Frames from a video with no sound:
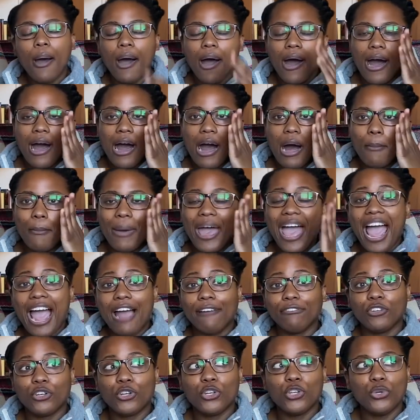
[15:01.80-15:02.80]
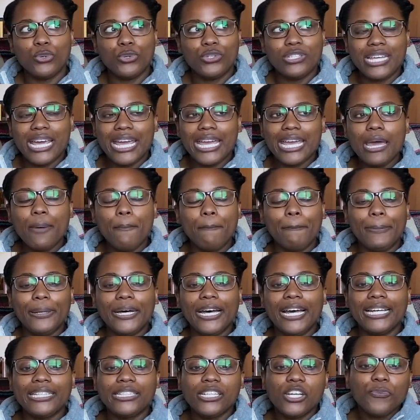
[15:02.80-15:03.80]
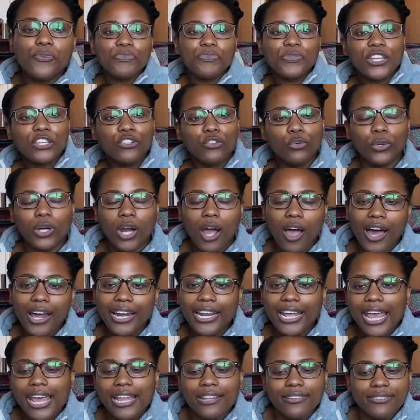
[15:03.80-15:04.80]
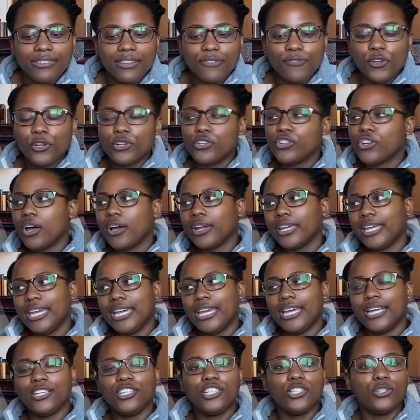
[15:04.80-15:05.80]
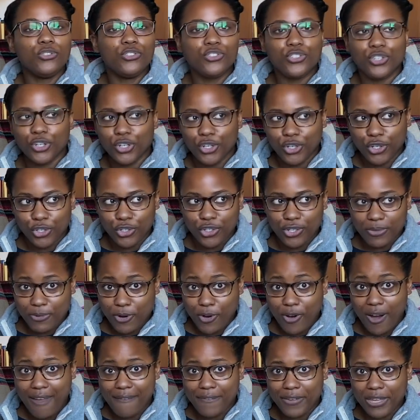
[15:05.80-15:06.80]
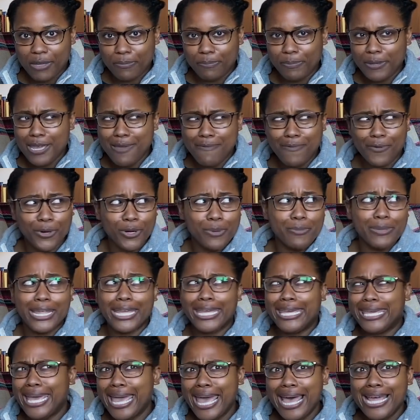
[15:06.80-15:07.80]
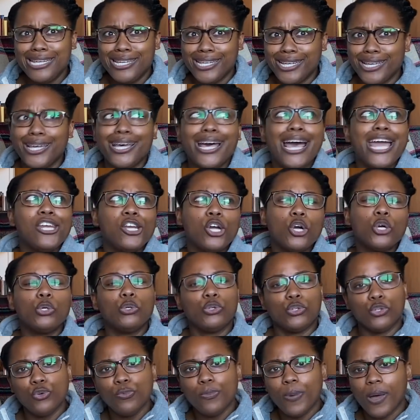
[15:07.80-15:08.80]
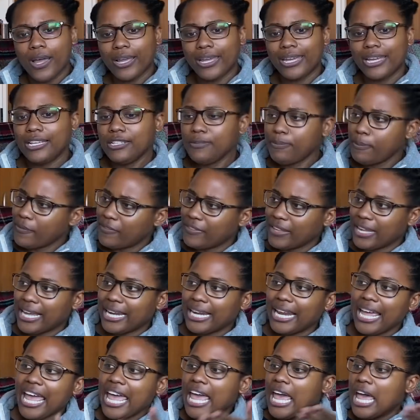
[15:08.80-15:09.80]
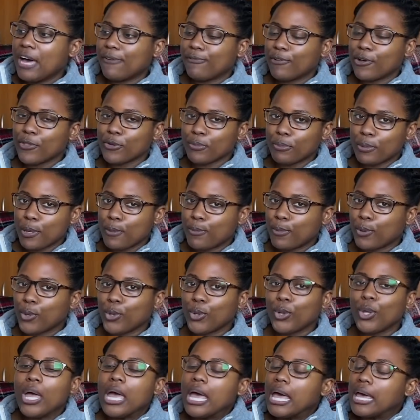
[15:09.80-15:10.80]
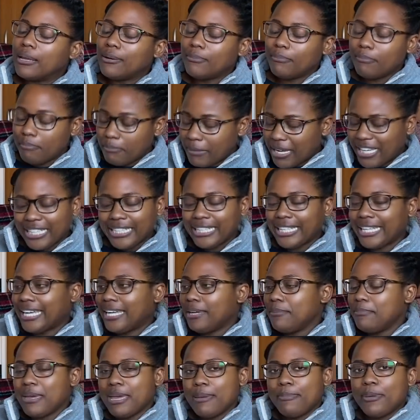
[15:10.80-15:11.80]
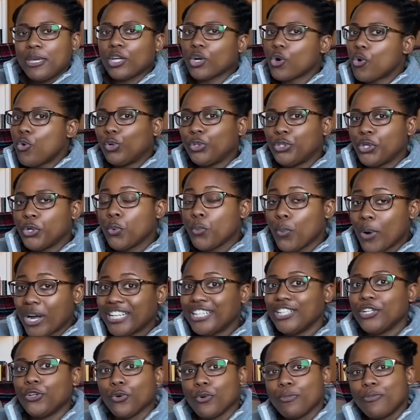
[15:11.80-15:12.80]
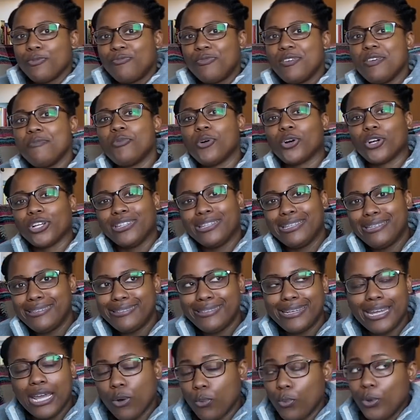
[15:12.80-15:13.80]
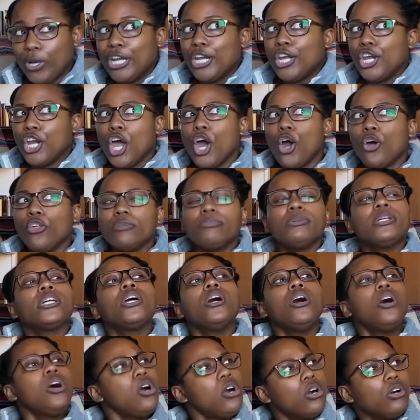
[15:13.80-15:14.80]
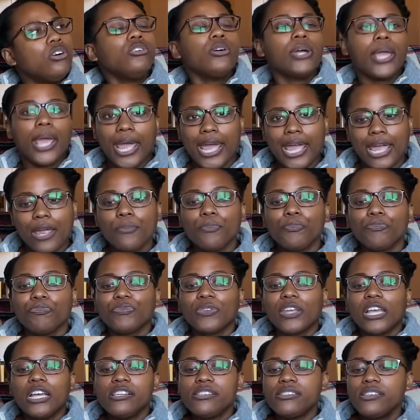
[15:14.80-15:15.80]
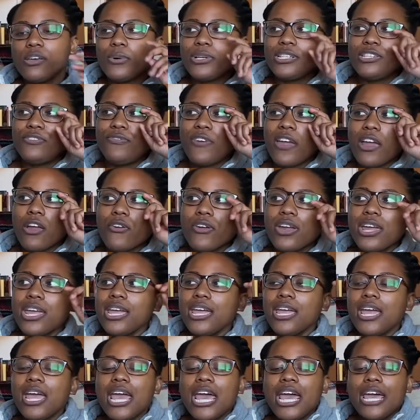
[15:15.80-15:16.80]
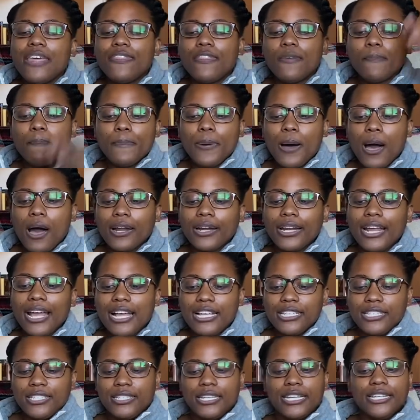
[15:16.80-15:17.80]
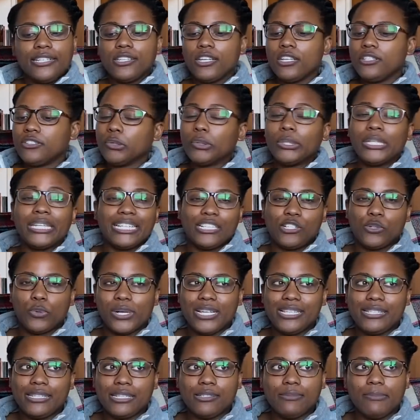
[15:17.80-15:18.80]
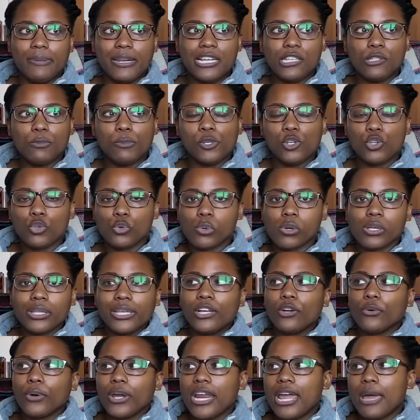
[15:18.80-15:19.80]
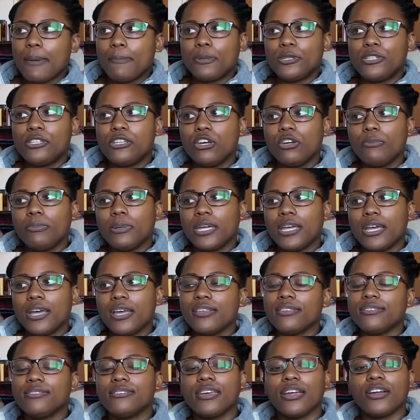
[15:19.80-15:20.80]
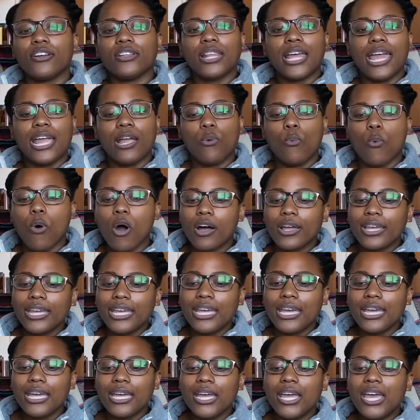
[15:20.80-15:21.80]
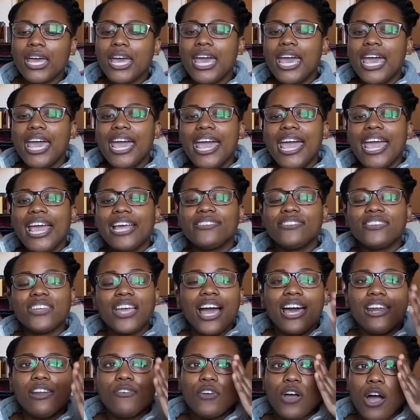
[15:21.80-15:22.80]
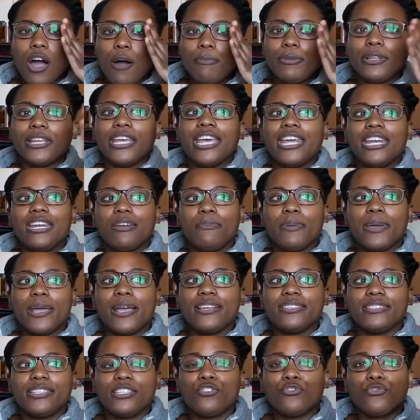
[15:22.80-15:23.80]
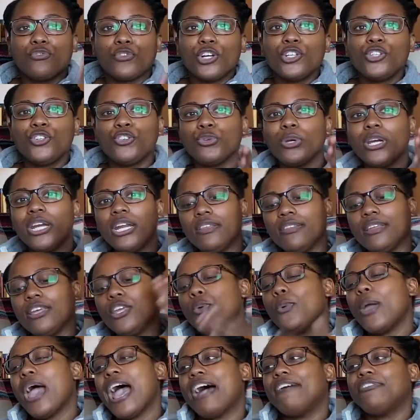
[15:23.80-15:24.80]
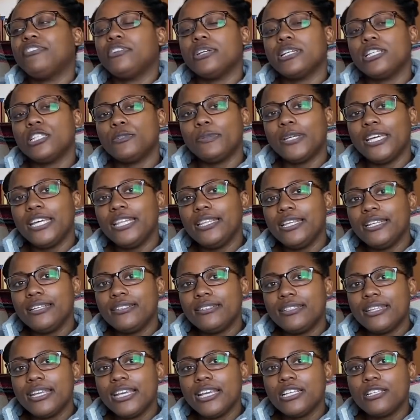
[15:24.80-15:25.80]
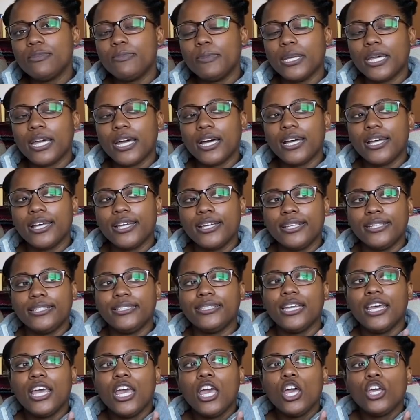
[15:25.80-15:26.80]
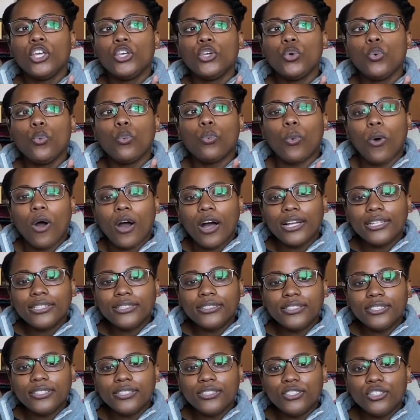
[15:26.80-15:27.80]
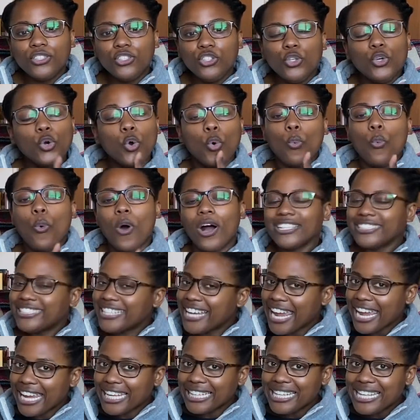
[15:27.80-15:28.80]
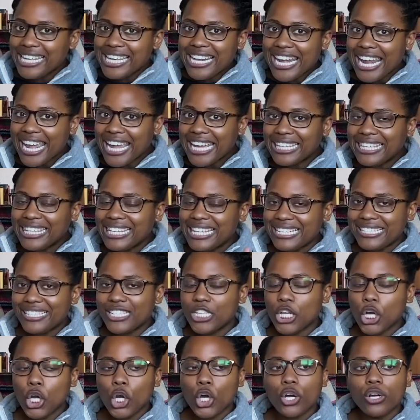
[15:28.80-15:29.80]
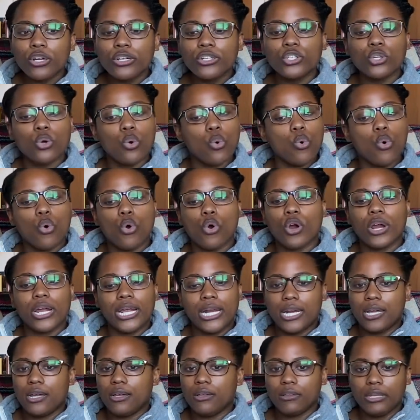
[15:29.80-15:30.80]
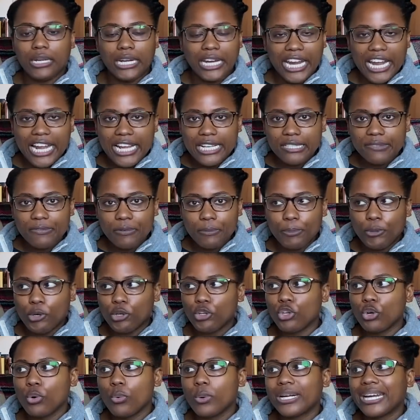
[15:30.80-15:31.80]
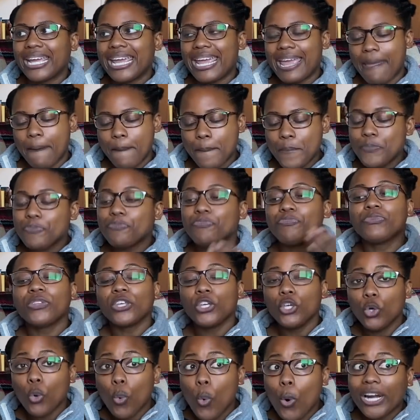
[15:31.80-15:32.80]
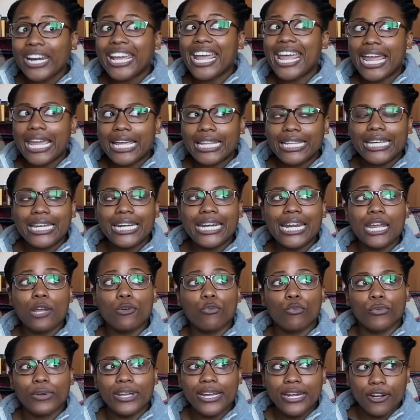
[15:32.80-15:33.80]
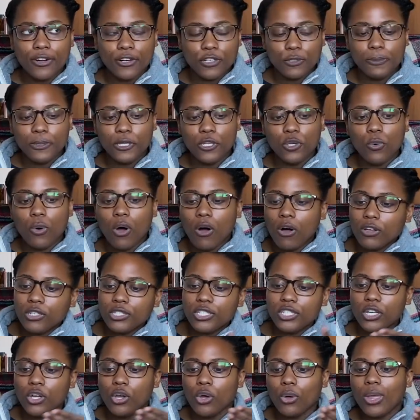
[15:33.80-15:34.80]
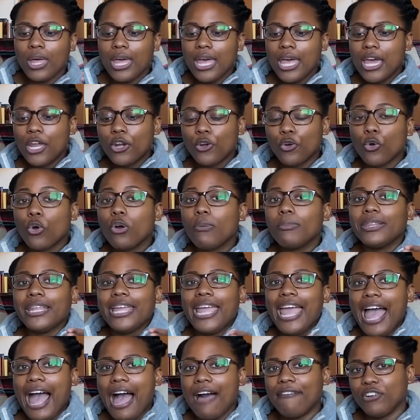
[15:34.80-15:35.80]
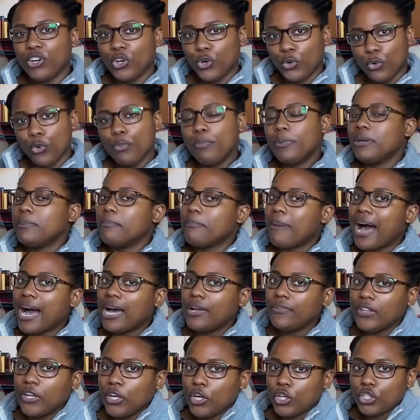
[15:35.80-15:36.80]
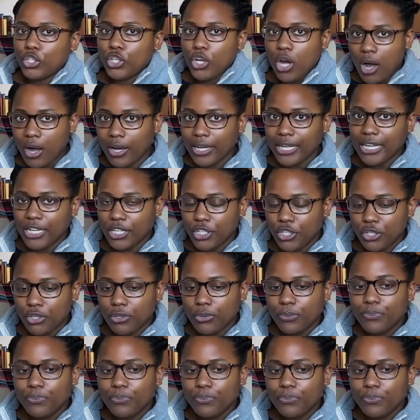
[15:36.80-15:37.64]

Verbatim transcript: um, after you say it, but to an audience, if you're talking to a certain demographic of people, are gonna be like, yeah, duh, I know who Tupac is. But then if other people, mainly maybe an older white group of people are listening, wouldn't know, they'd be like, oh, okay. So it's very, the podcast, it's, it's only like twenty-six minutes, which is a really great episode because they're like walking, it's kind of complicated because it's frustrating that you have to explain these things because you want, you don't want to alienate listeners, or in a in a case of a book, you don't want to You don't want to alienate readers, but you also normally have a group in mind that you're talking to.